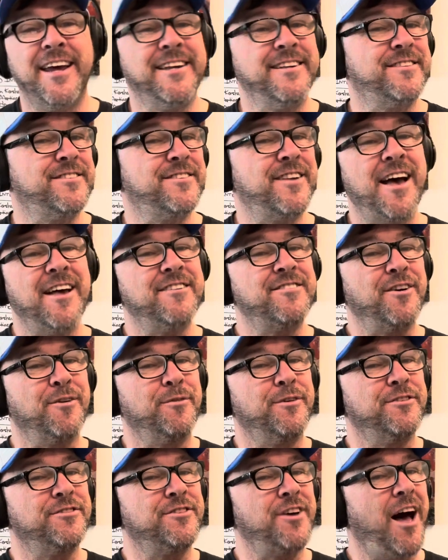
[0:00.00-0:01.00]
he says it
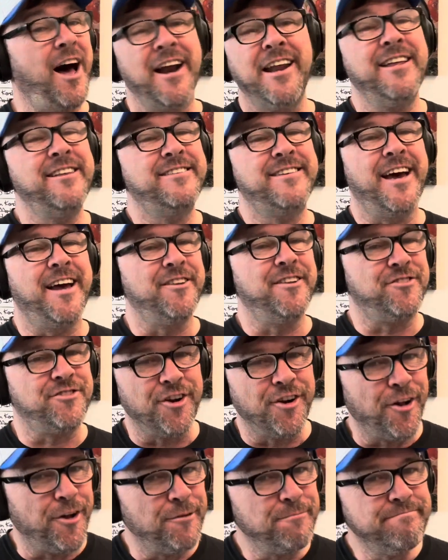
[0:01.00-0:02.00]
was
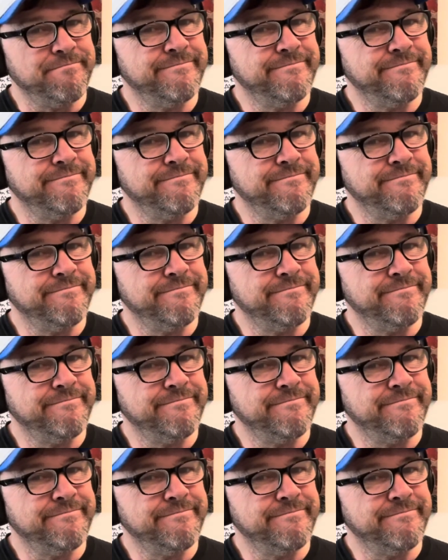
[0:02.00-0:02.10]
unintentional.